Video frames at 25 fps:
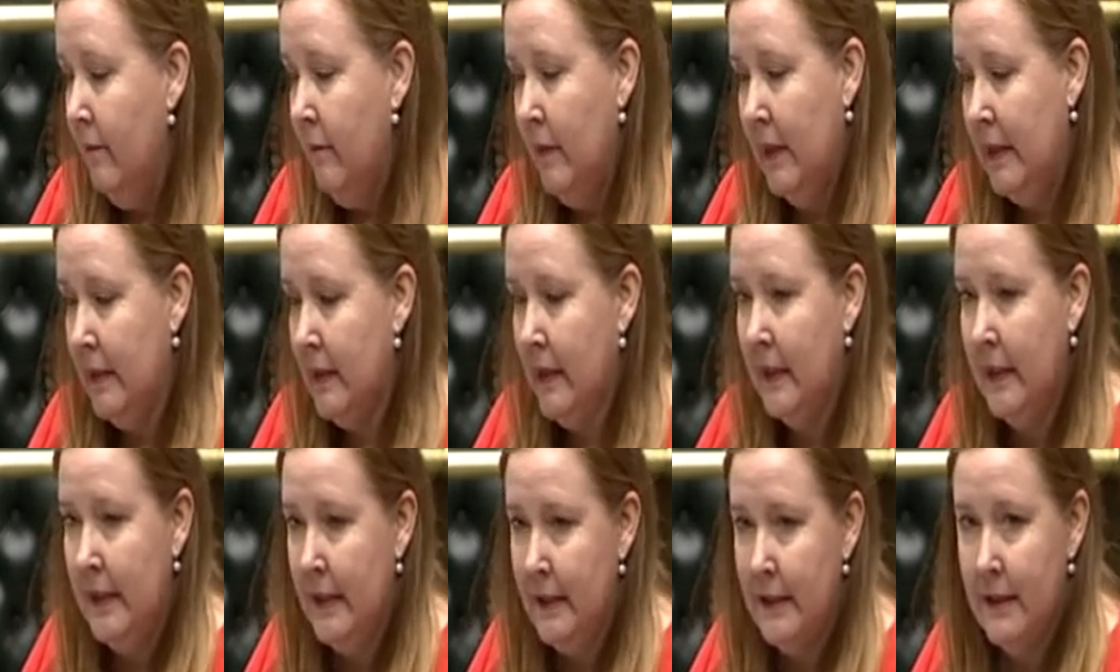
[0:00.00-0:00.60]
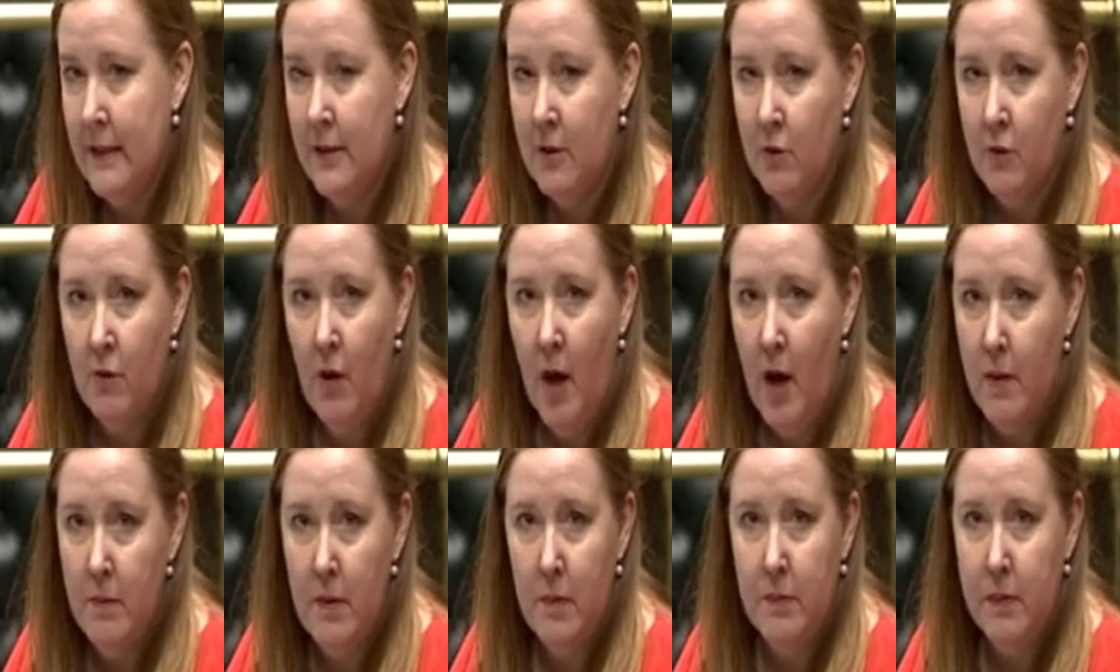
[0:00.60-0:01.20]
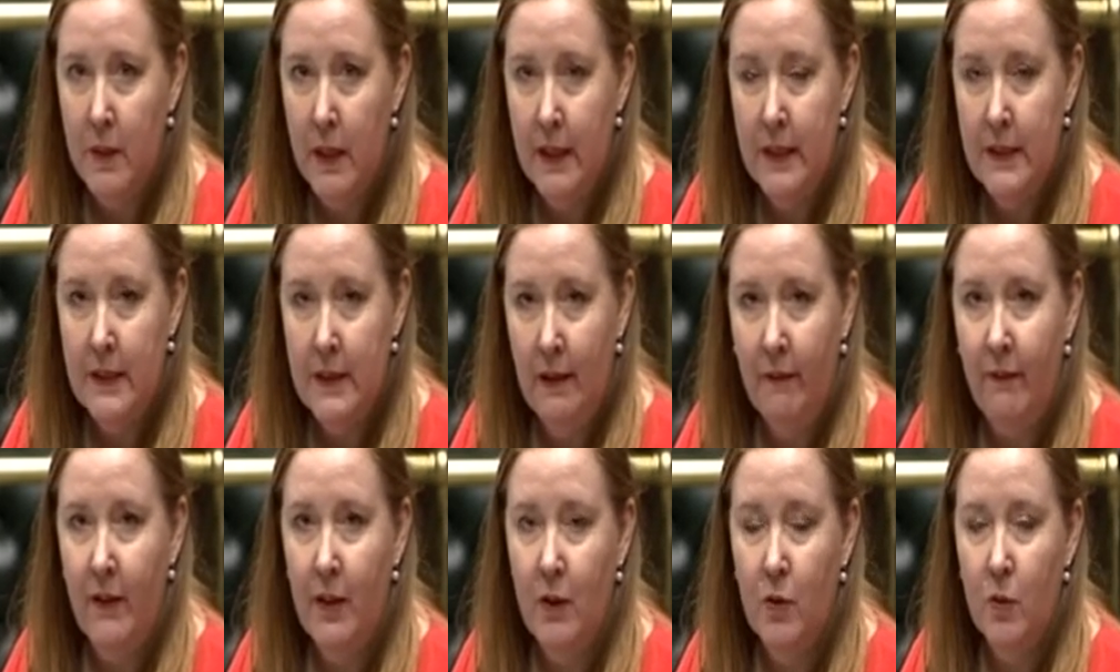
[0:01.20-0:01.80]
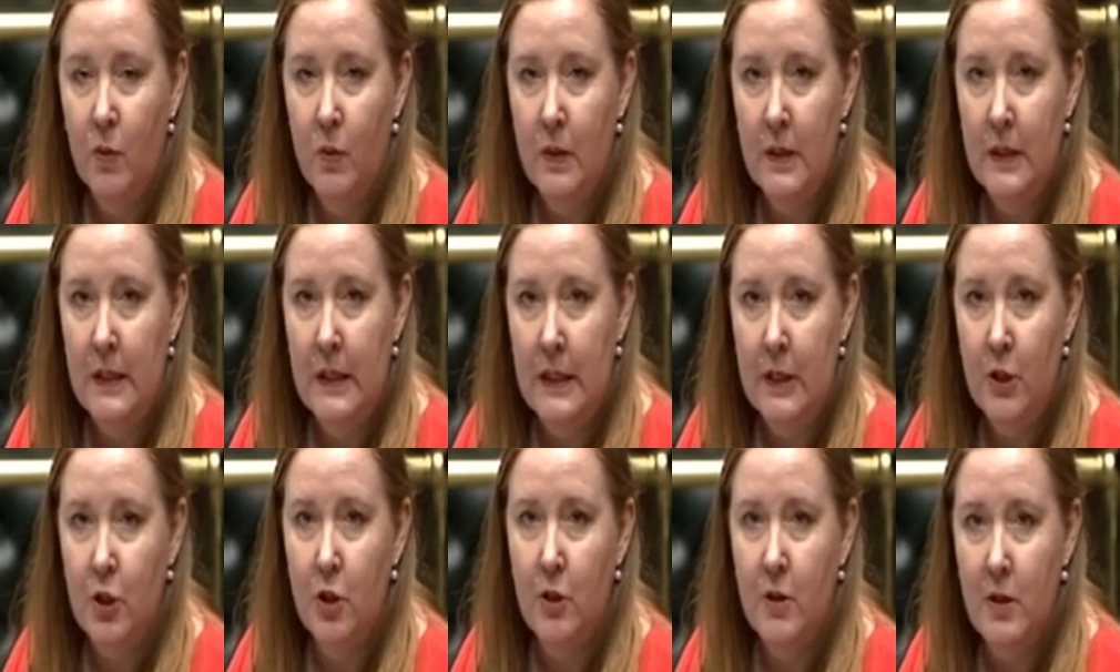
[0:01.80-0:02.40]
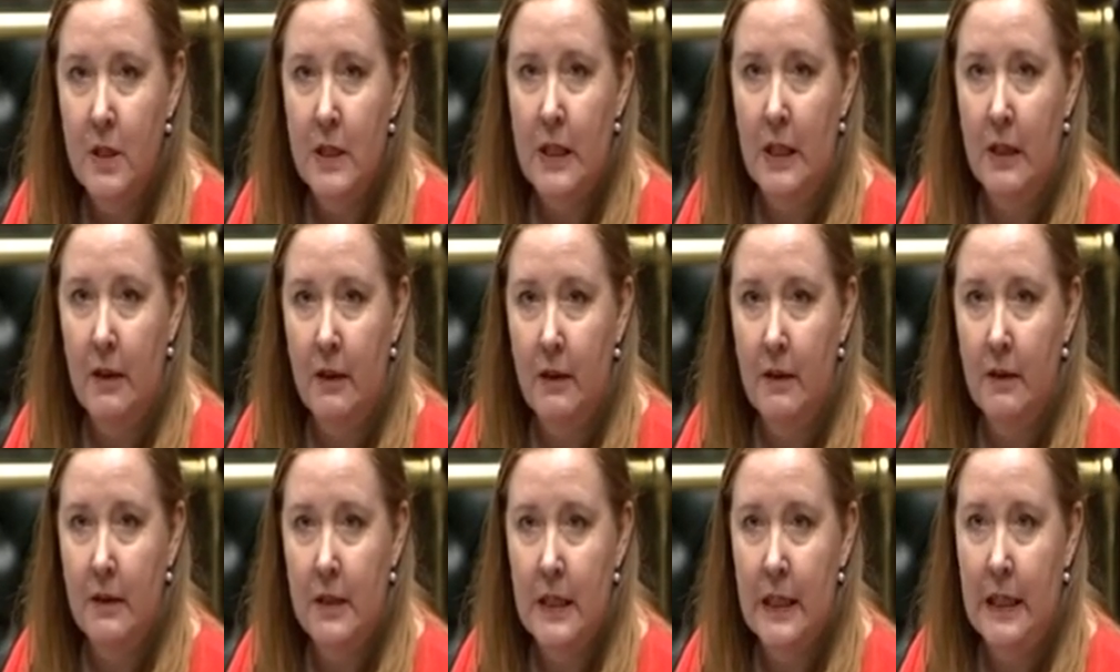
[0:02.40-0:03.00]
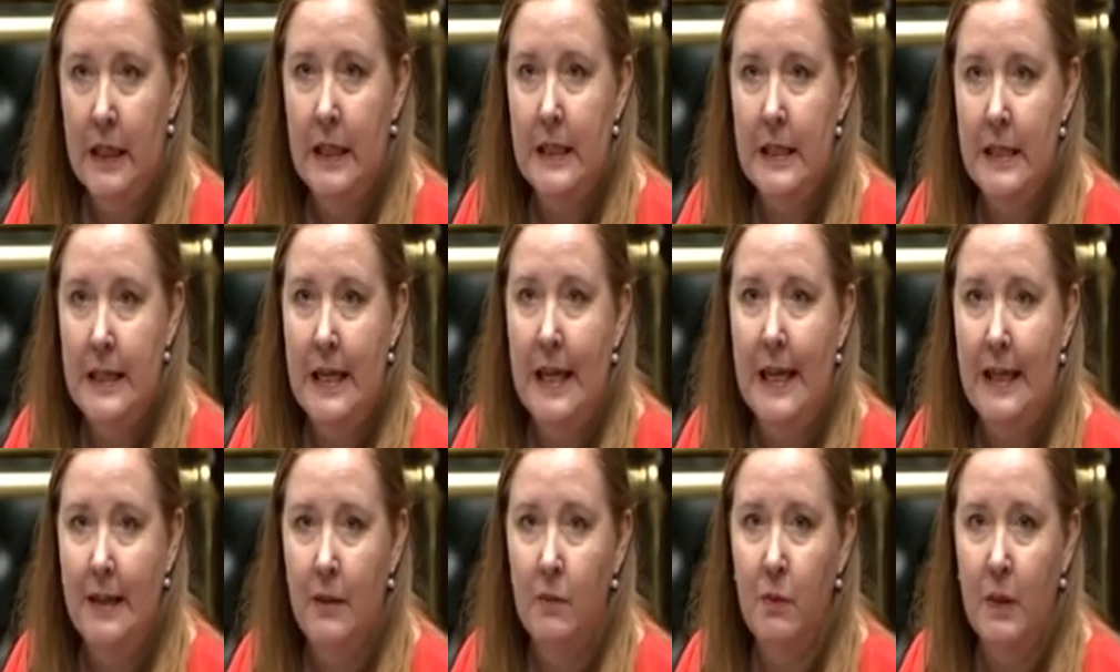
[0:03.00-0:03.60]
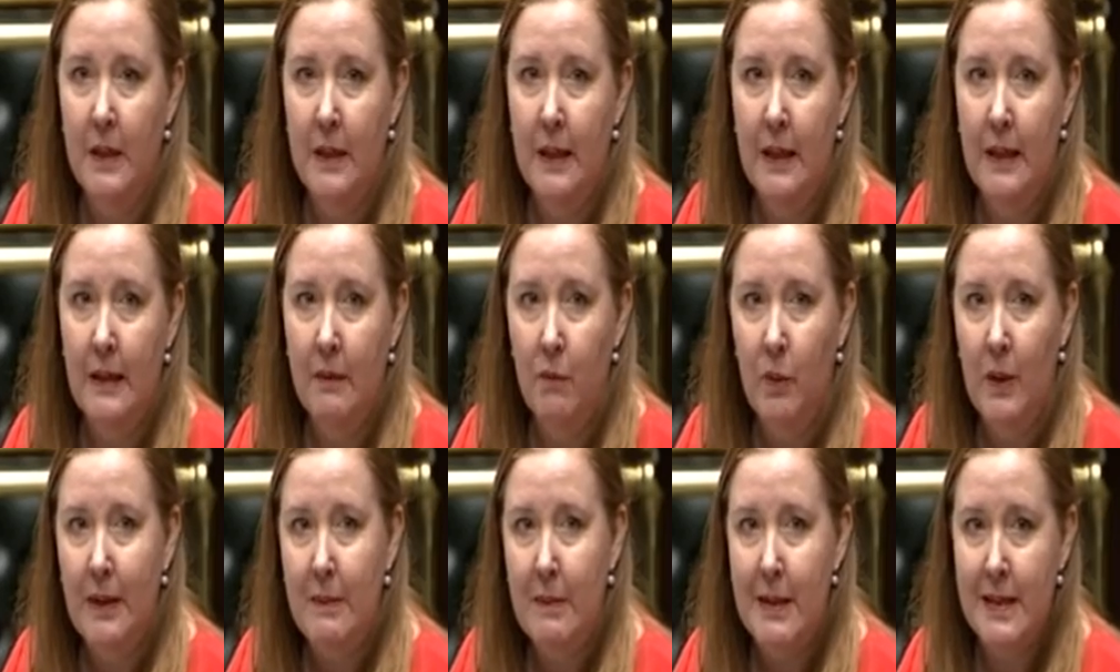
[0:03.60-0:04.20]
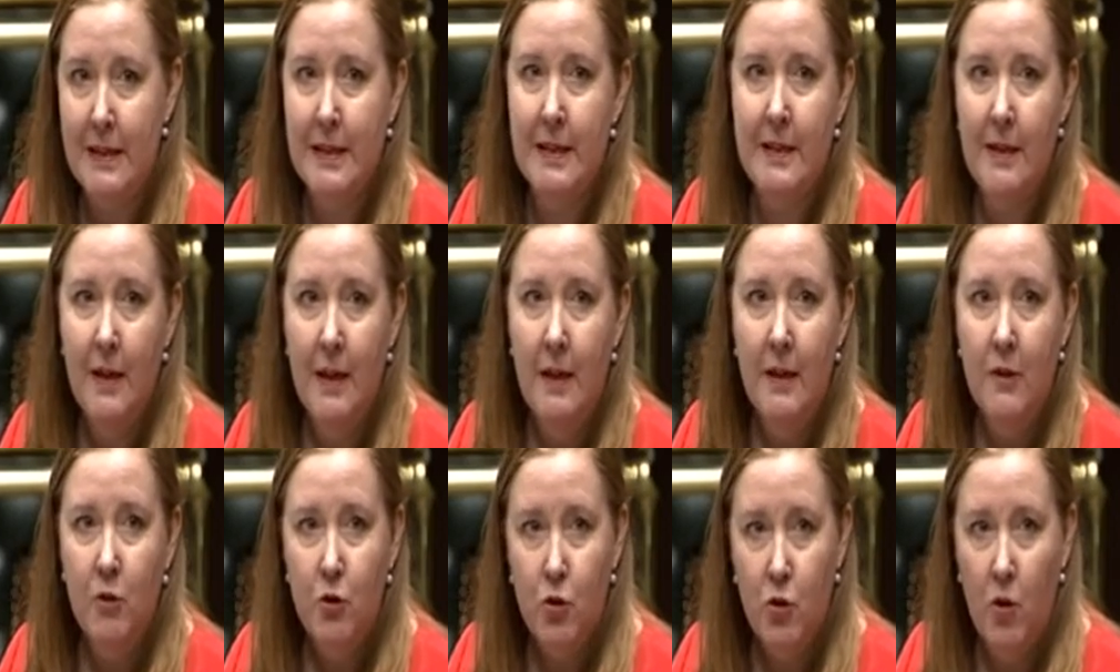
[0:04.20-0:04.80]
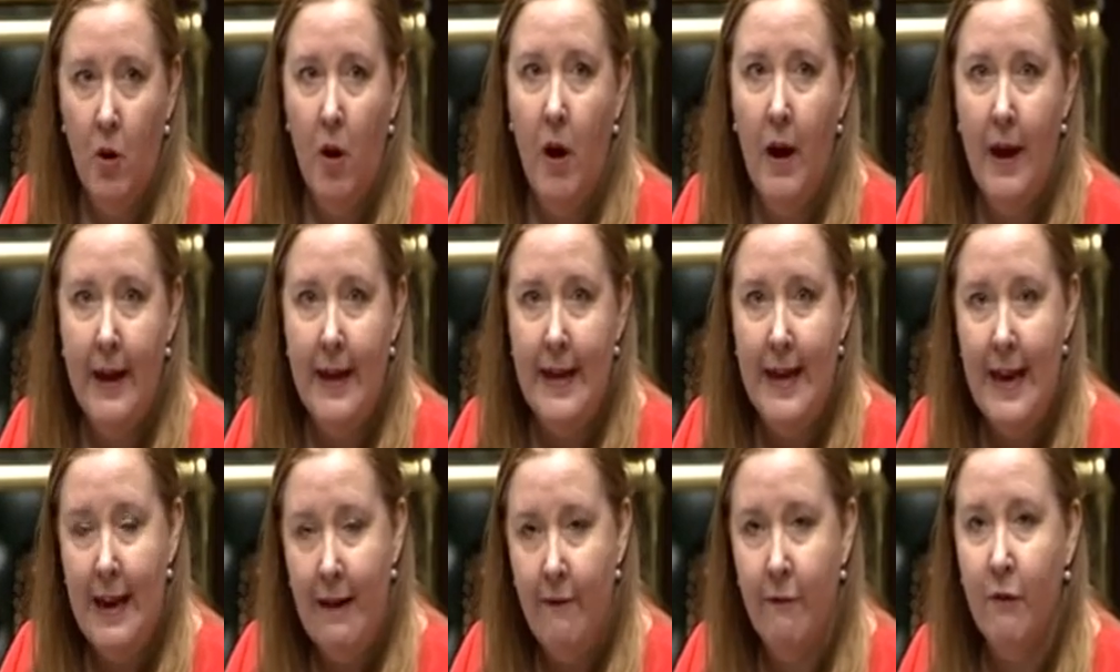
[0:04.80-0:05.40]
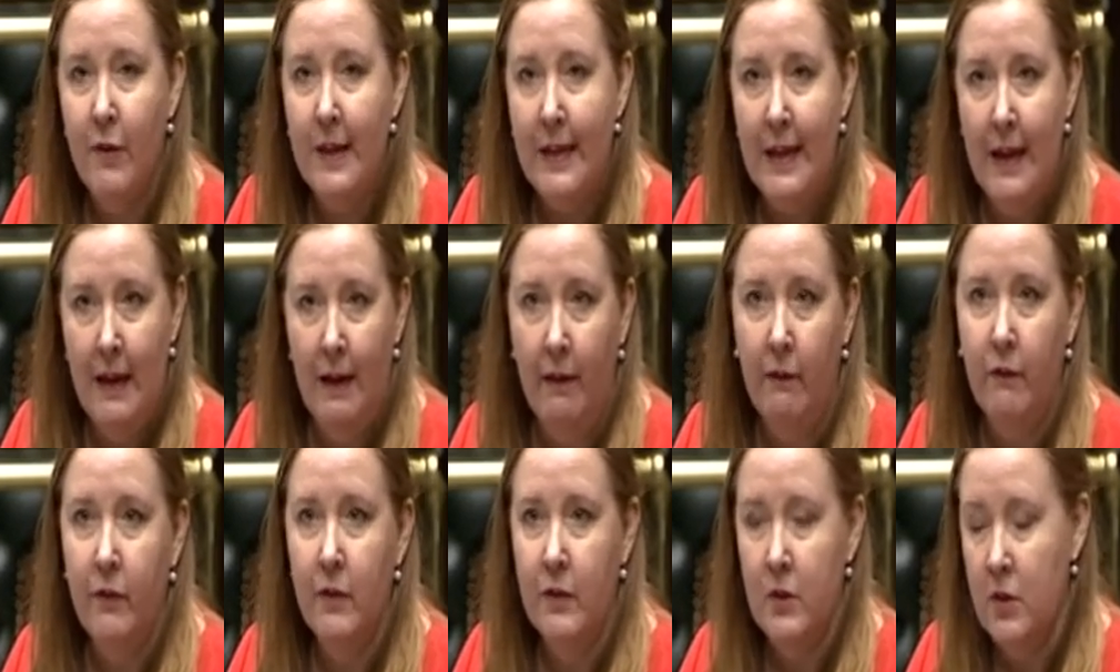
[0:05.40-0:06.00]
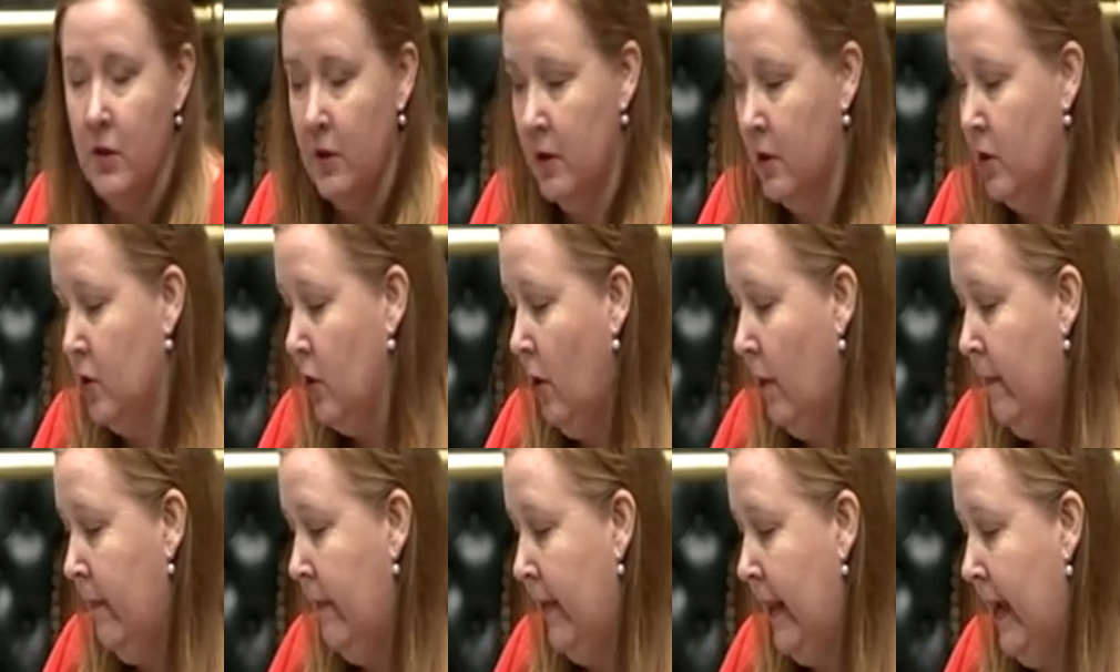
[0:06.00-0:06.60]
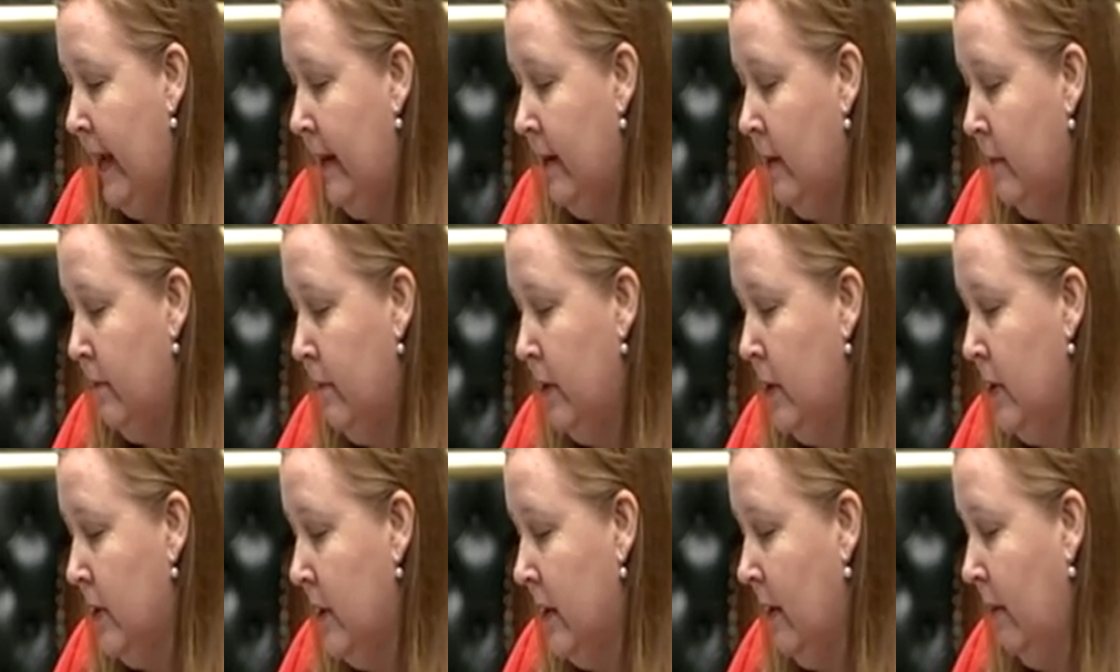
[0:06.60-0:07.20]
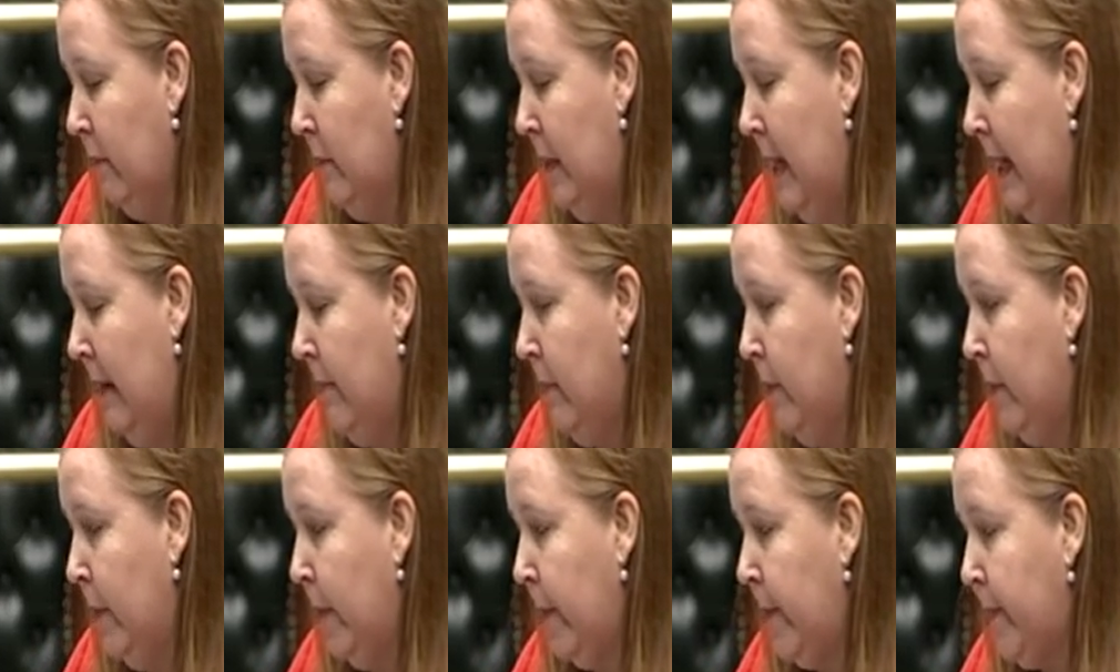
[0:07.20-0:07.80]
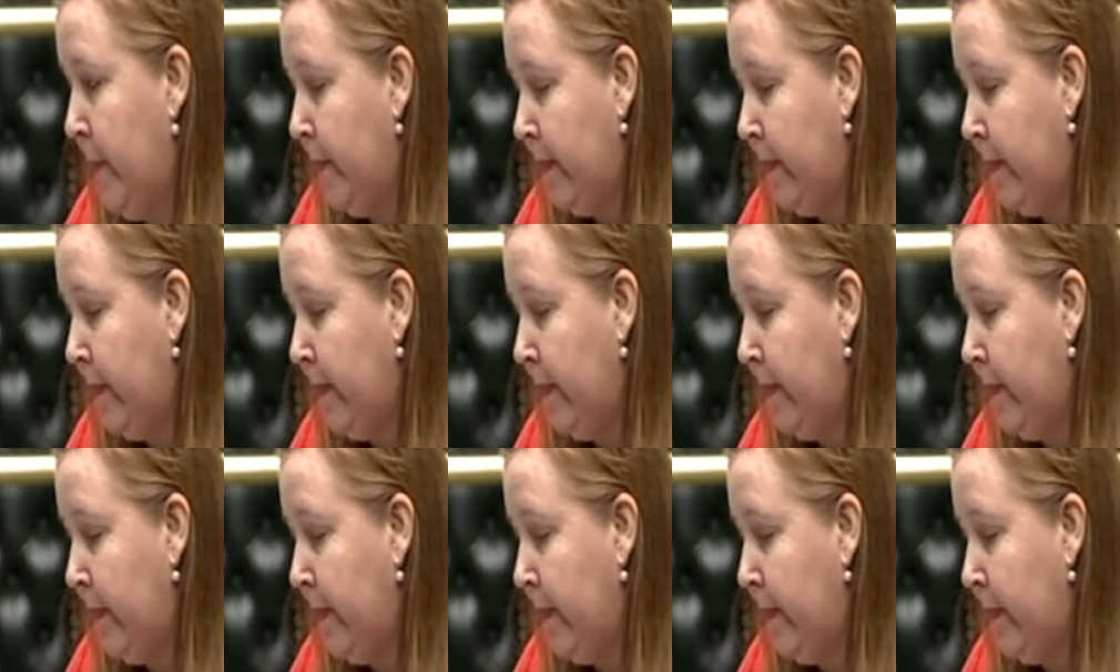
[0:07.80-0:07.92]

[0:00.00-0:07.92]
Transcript: is an indescribably difficult issue to contend with, and we must try every effort to stop that abuse of people.